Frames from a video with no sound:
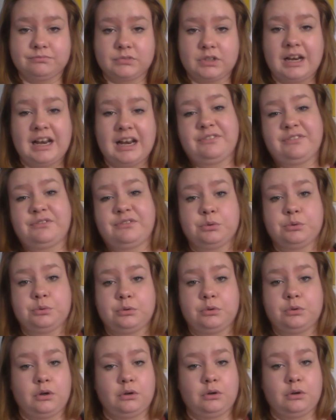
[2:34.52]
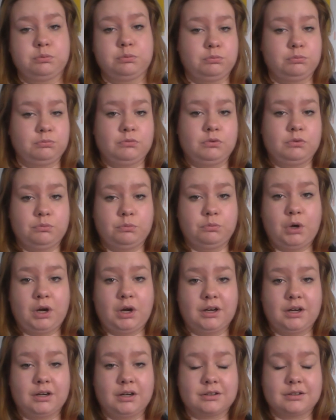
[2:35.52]
level of
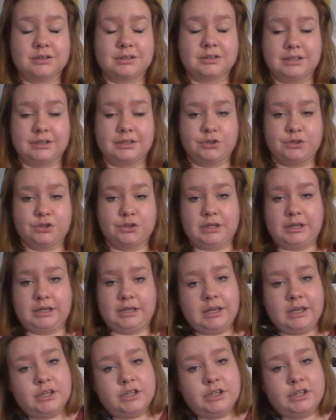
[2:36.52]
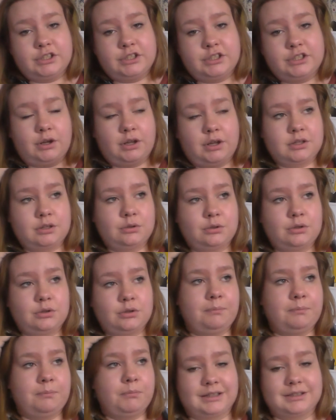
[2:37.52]
work, essentially. So I
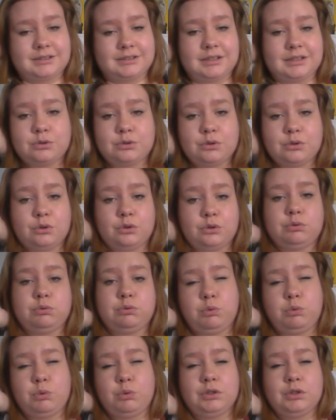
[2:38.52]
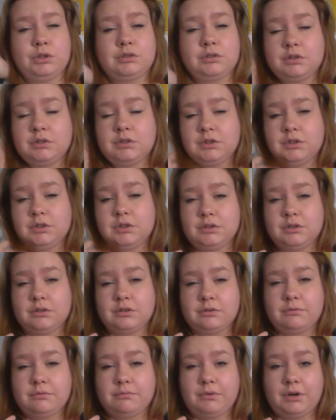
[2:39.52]
thought a access course would
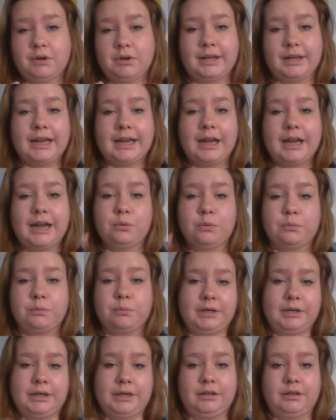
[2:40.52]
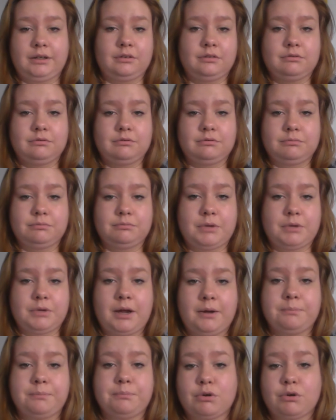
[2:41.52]
like help me
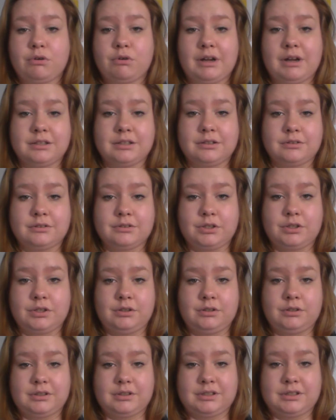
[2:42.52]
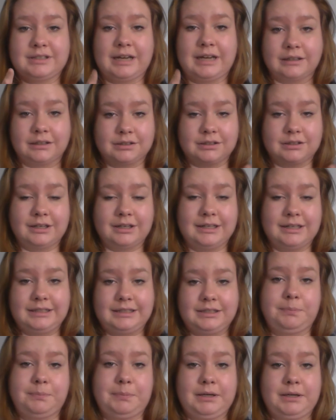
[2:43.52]
progress to the standard that I
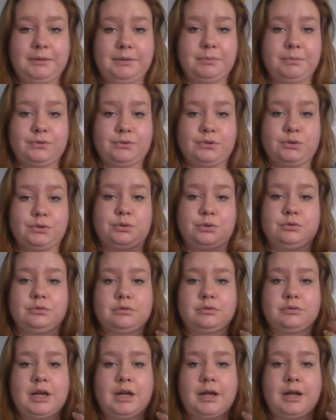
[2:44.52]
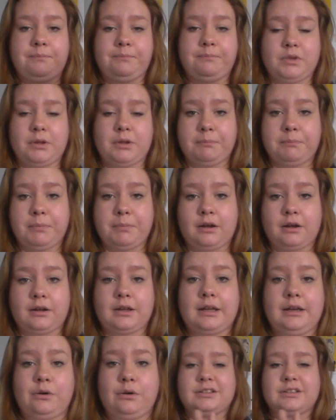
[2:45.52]
need to be before
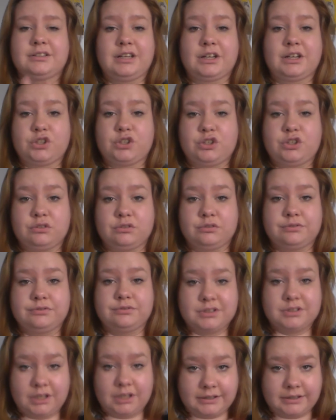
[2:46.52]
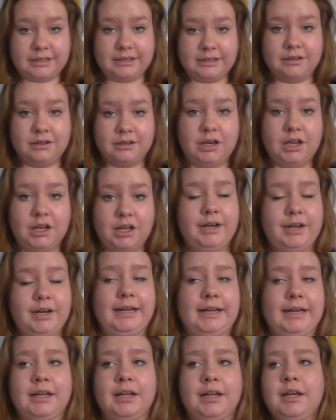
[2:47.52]
embarking on a section of studying and
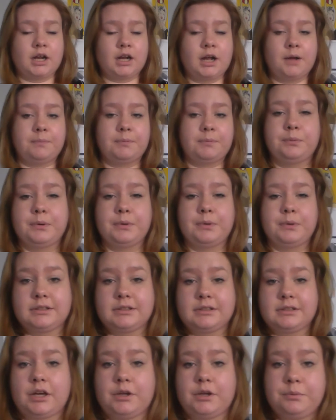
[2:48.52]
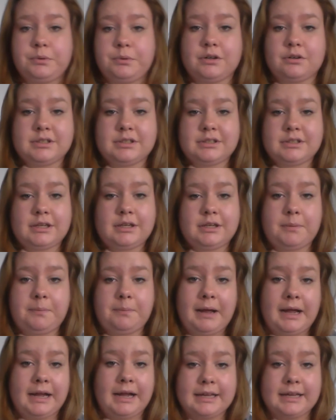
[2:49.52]
learning. A couple of weeks ago we got sent a
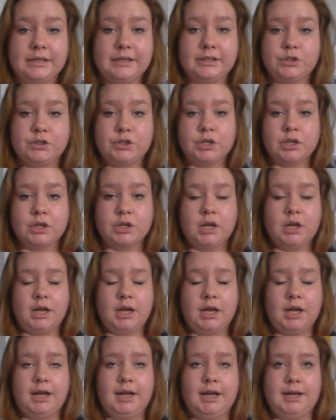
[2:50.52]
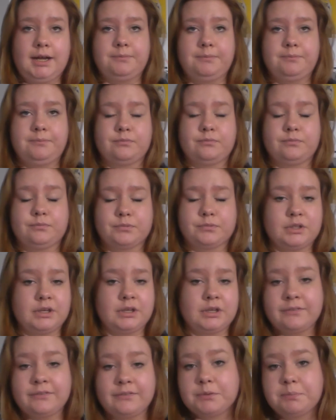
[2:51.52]
package
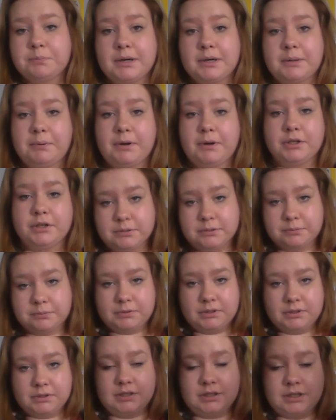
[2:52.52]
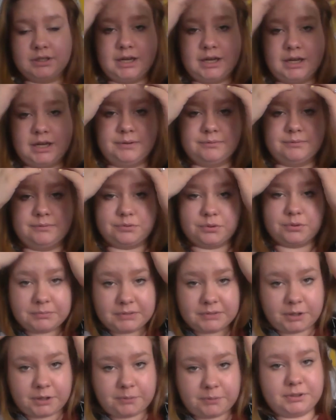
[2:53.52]
delivered by the postman from
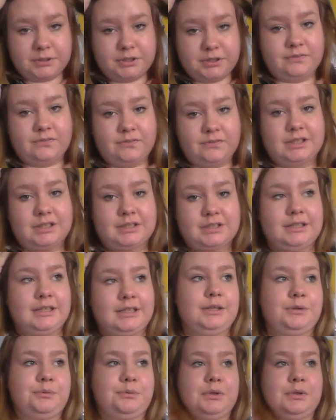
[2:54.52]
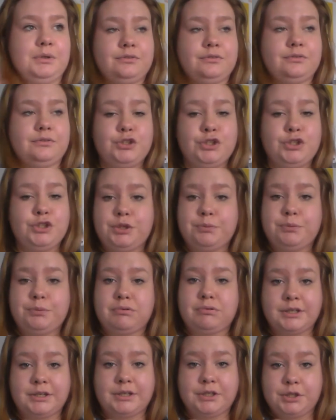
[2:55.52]
the Open University with
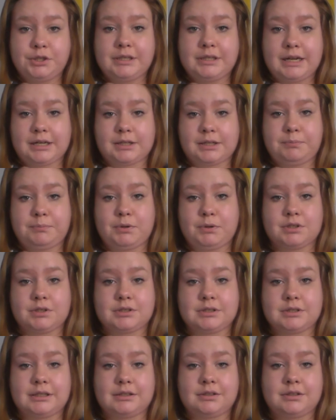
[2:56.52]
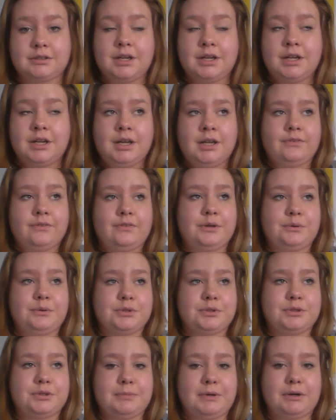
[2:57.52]
brand new textbooks in. They all
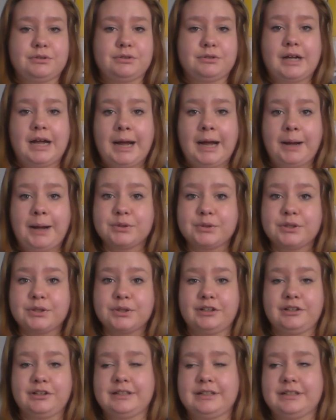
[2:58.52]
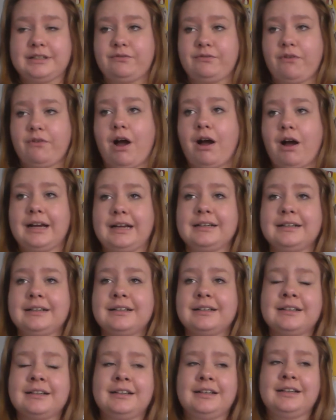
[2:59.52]
smelled absolutely
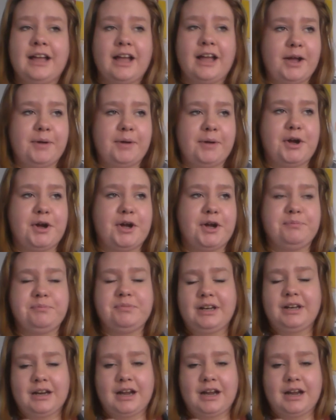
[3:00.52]
divine. Opening